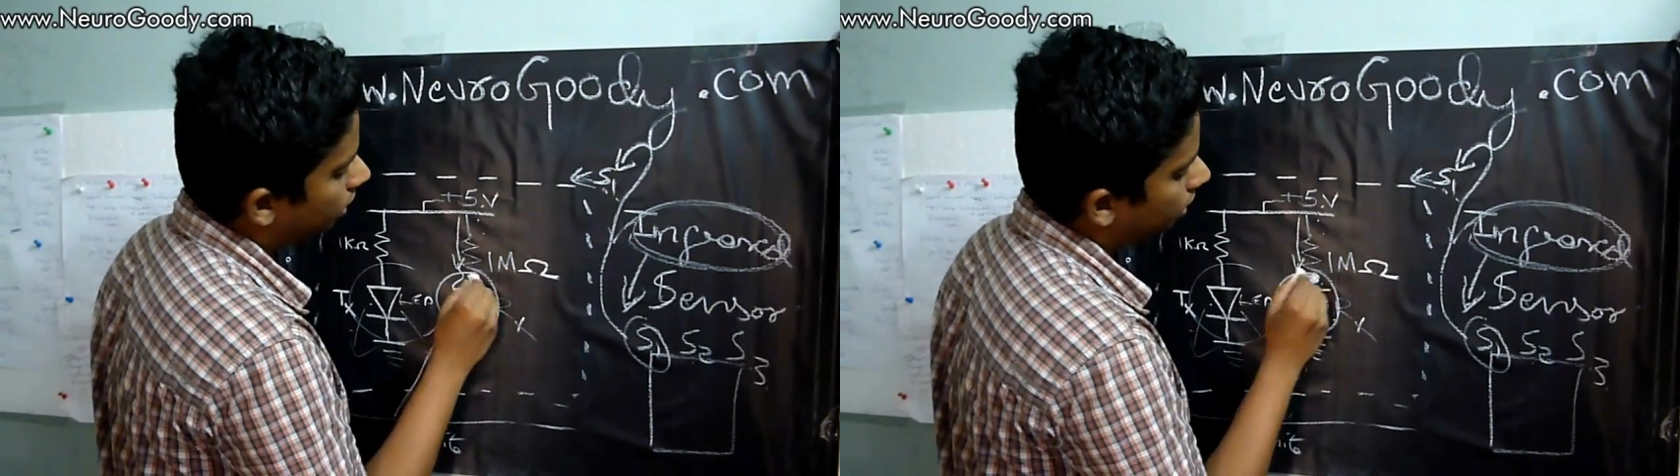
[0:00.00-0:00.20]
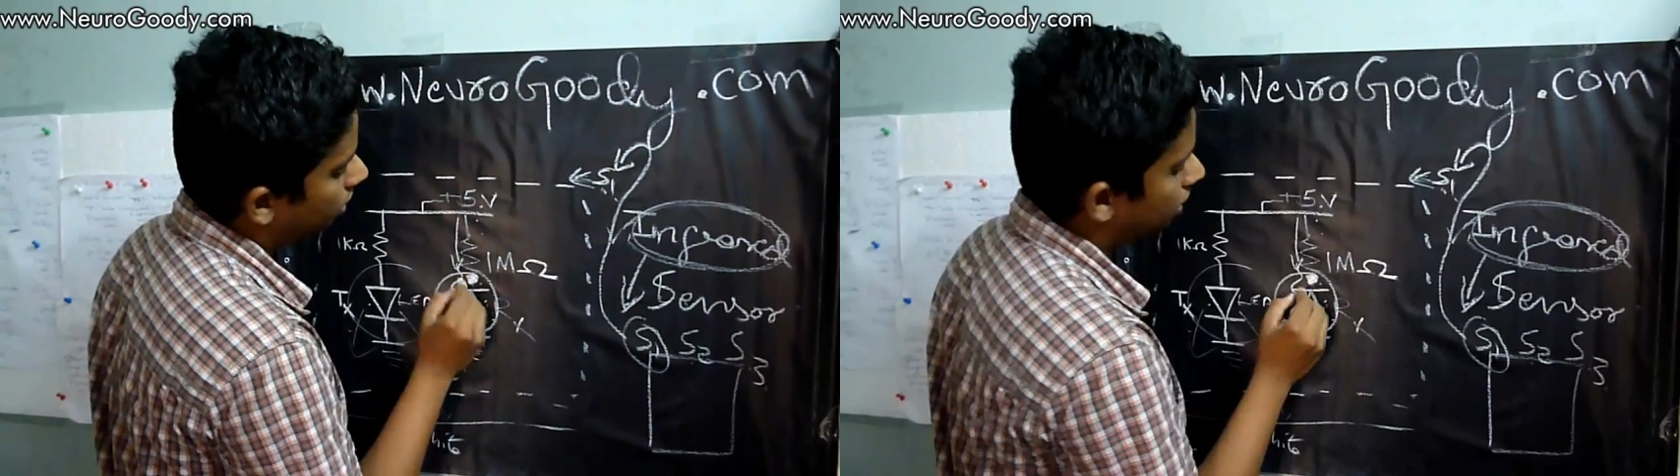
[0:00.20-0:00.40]

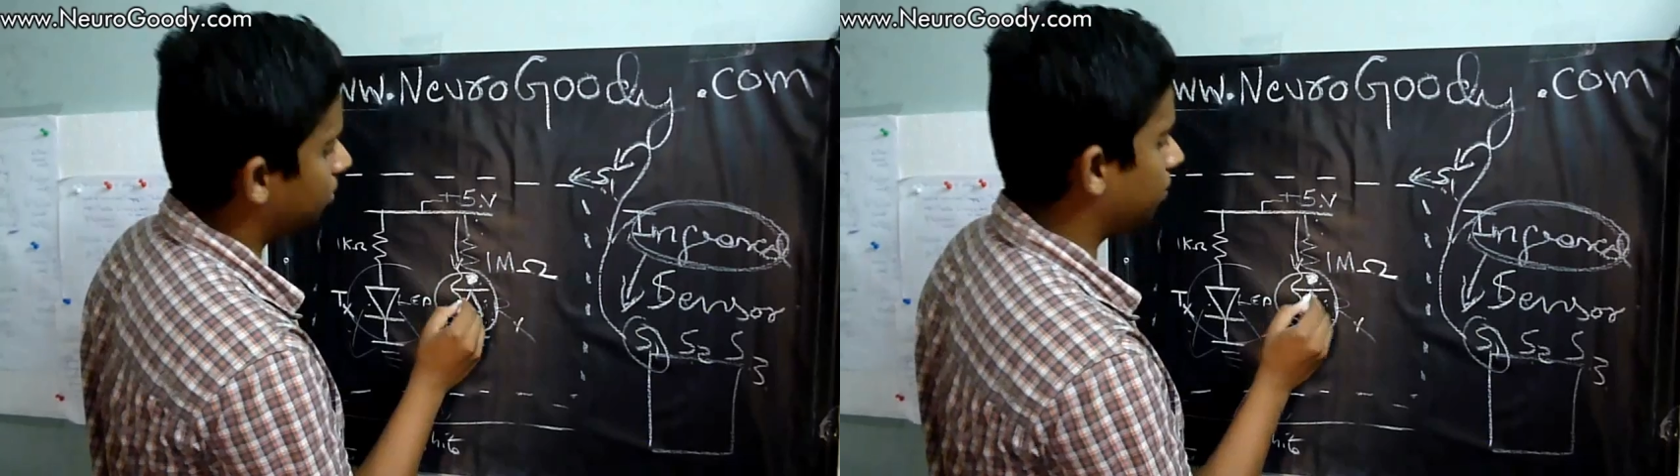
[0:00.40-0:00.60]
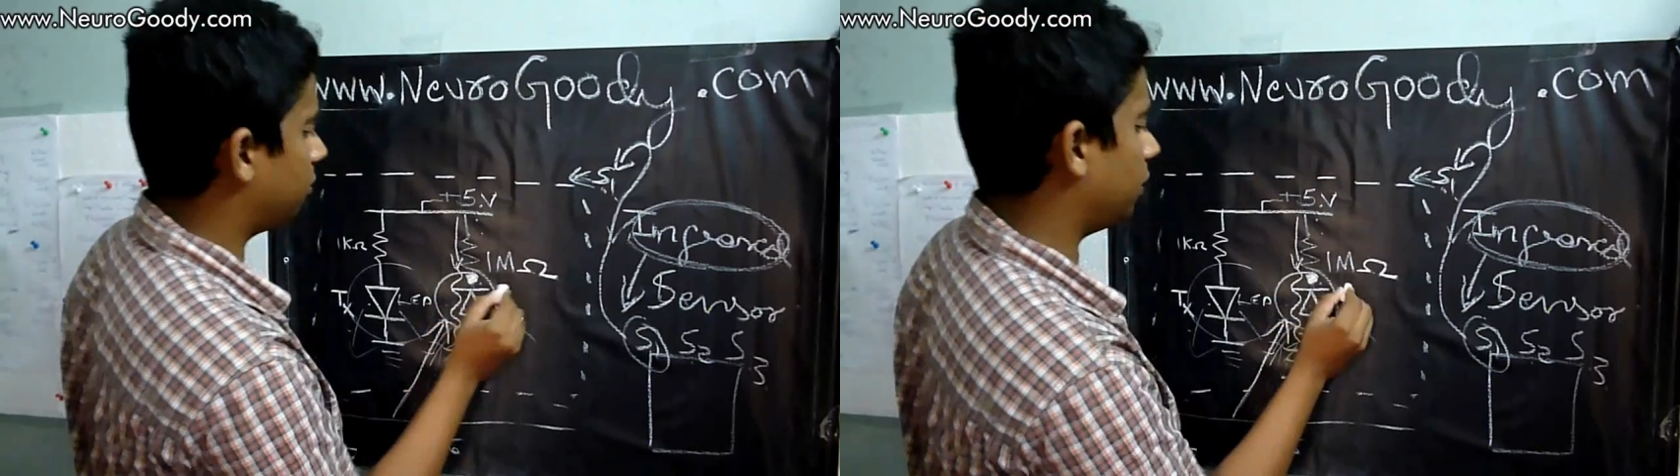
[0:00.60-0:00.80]

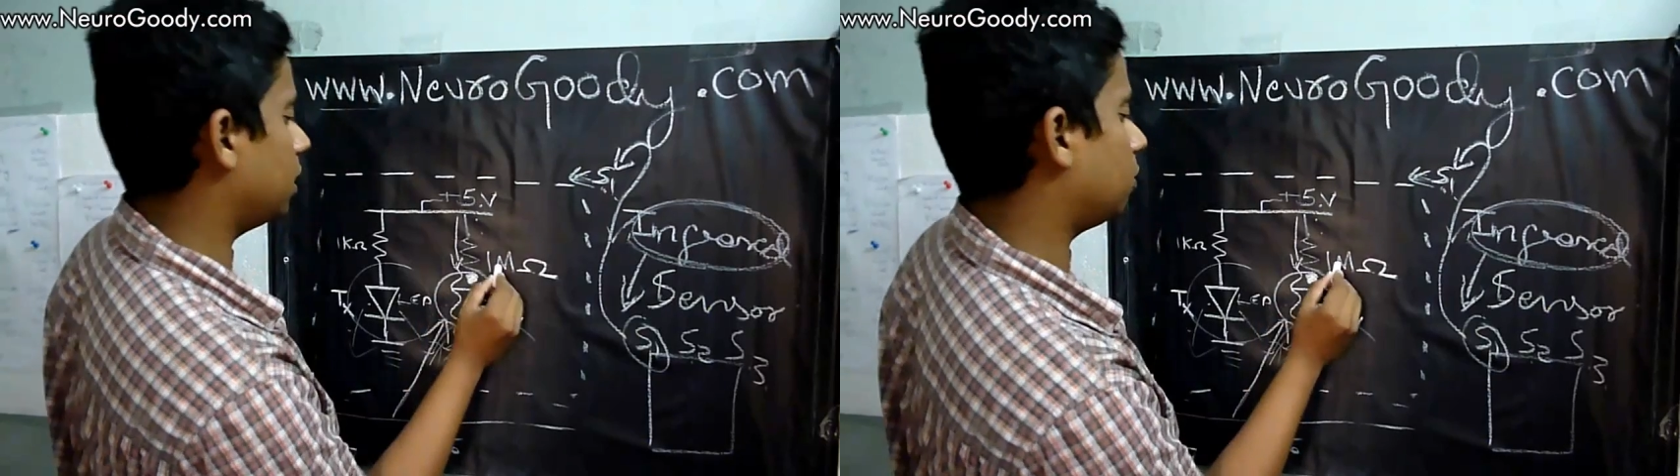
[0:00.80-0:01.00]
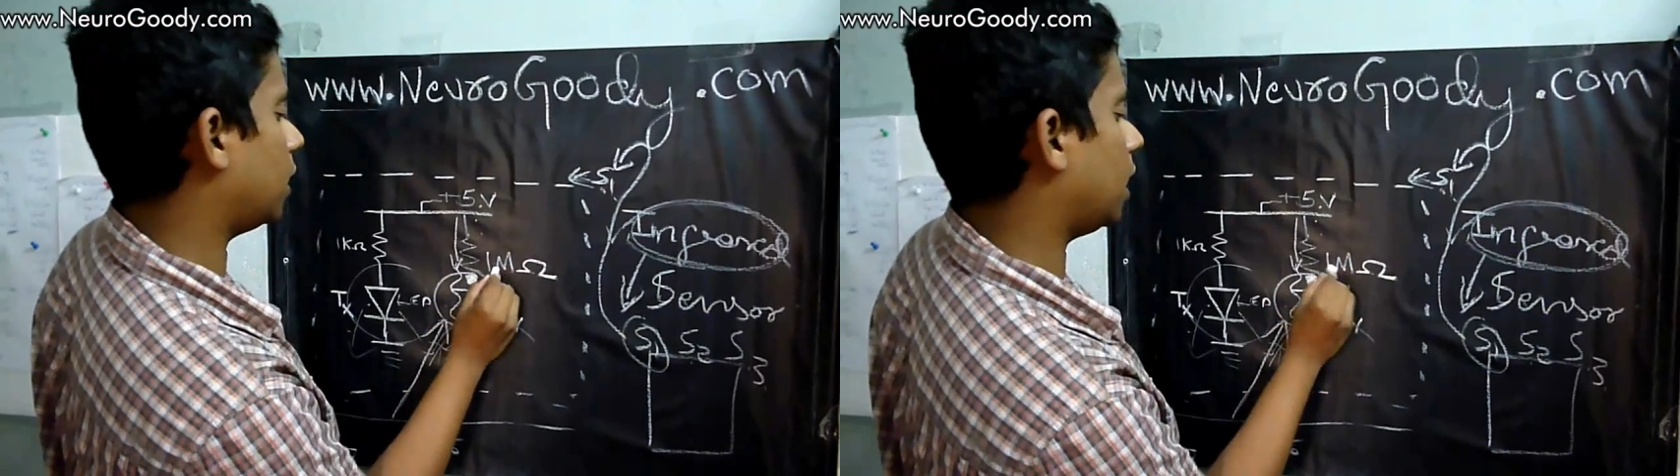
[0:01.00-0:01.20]
in
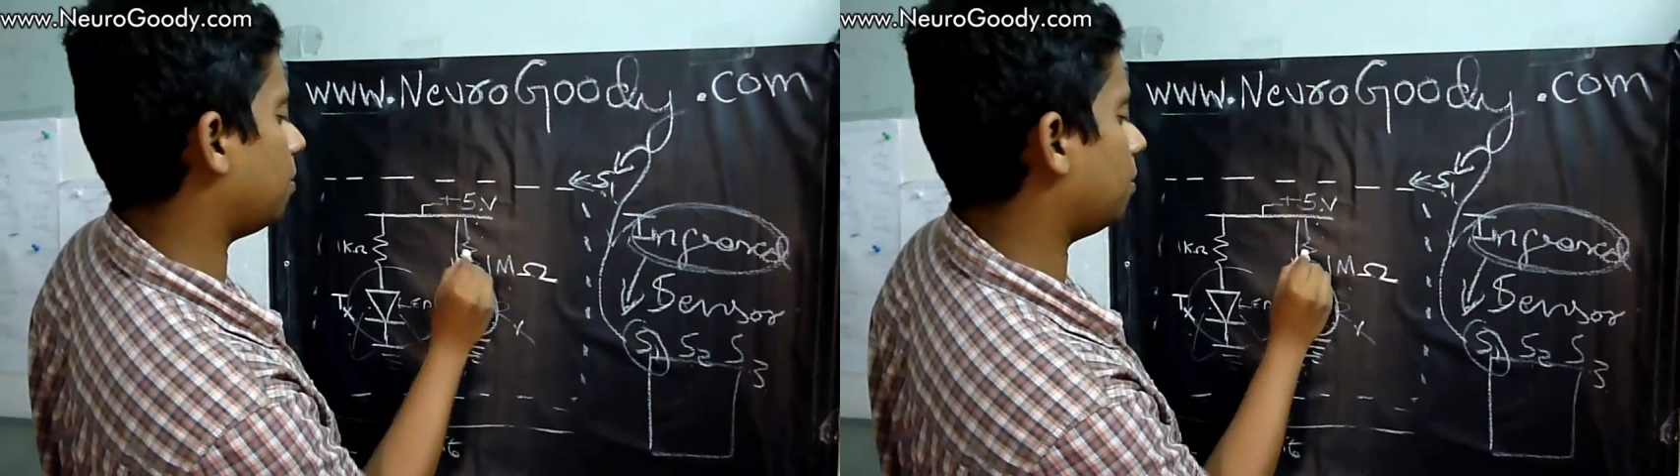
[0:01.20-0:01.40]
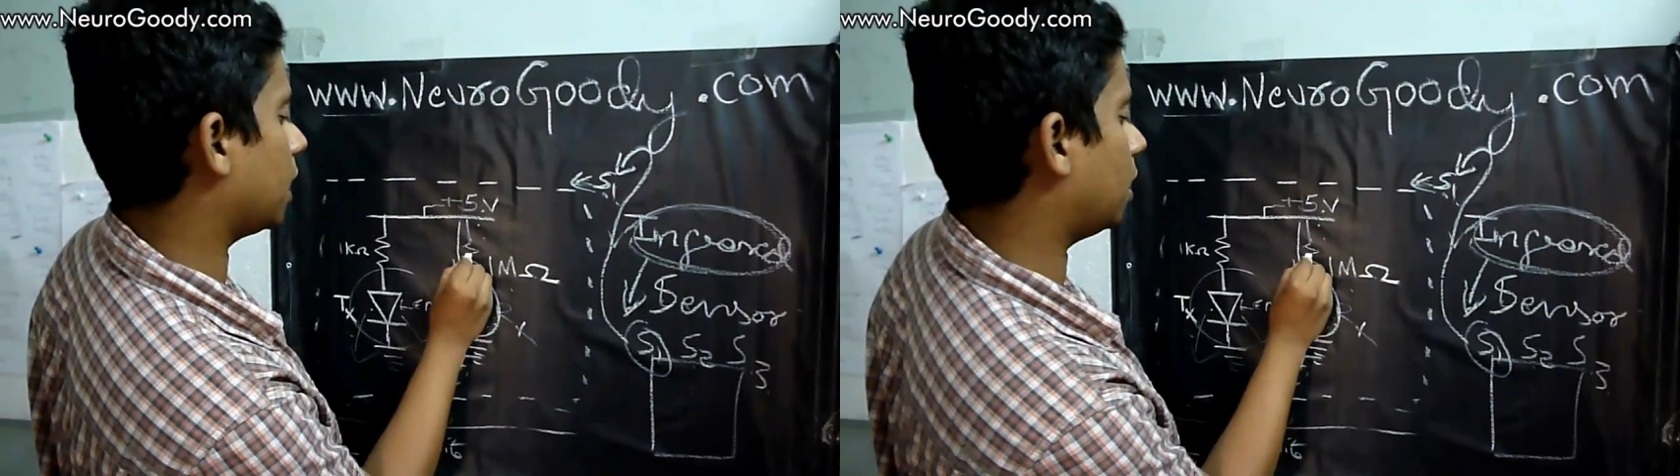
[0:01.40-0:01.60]
between the
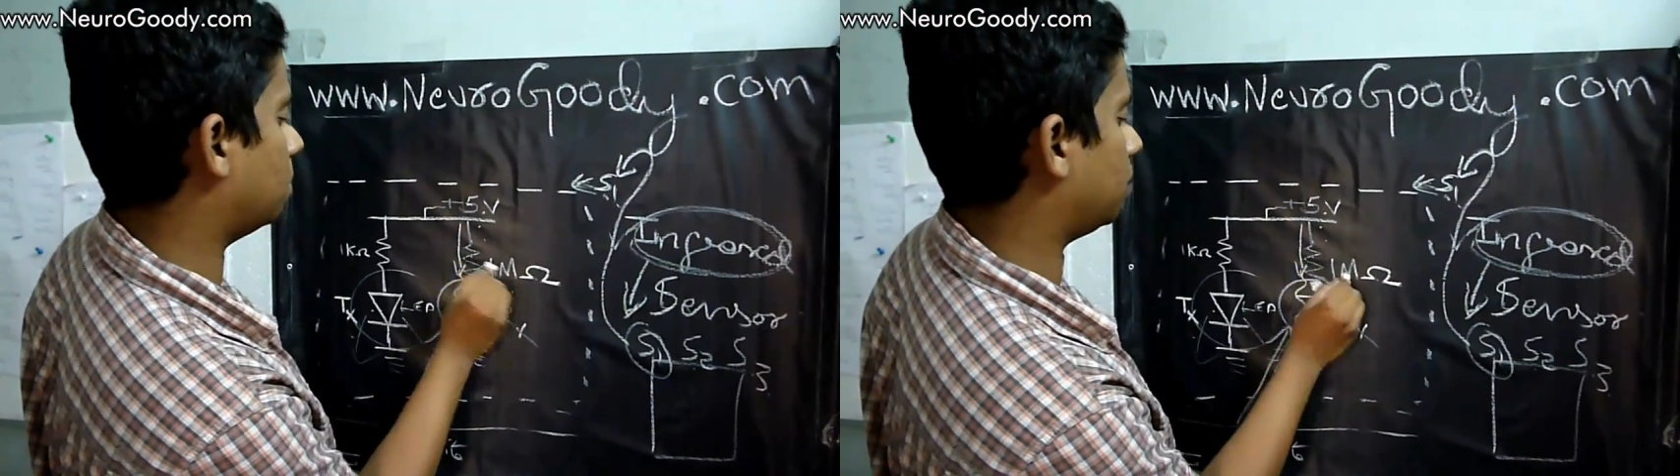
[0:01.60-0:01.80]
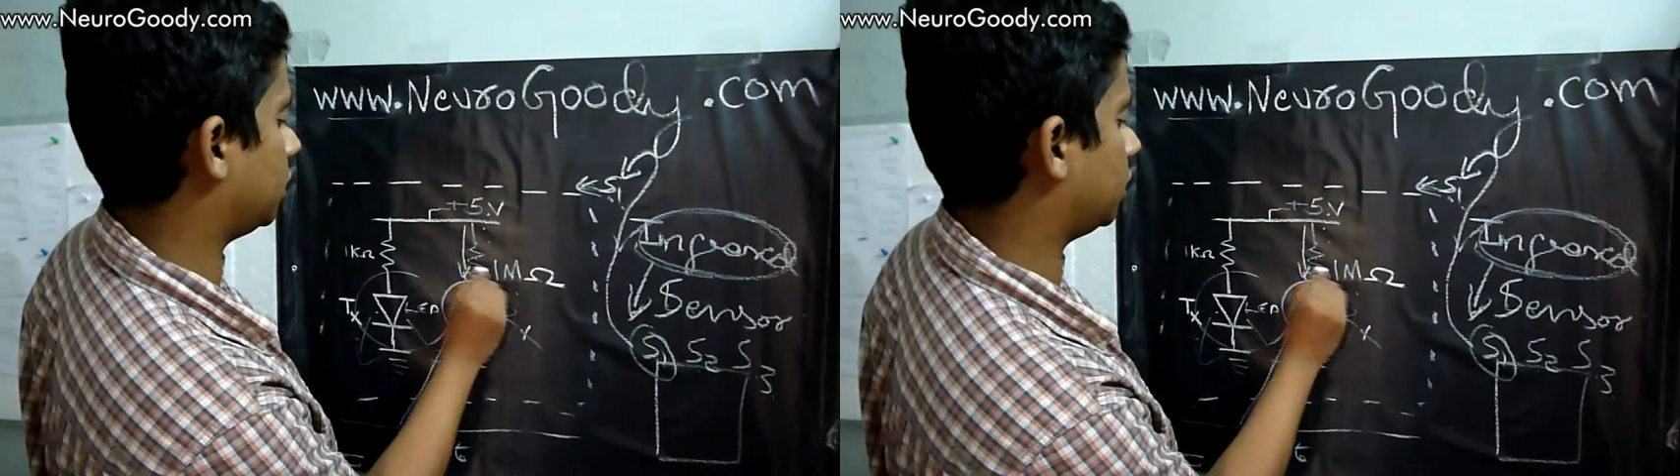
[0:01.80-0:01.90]
1 mega ohm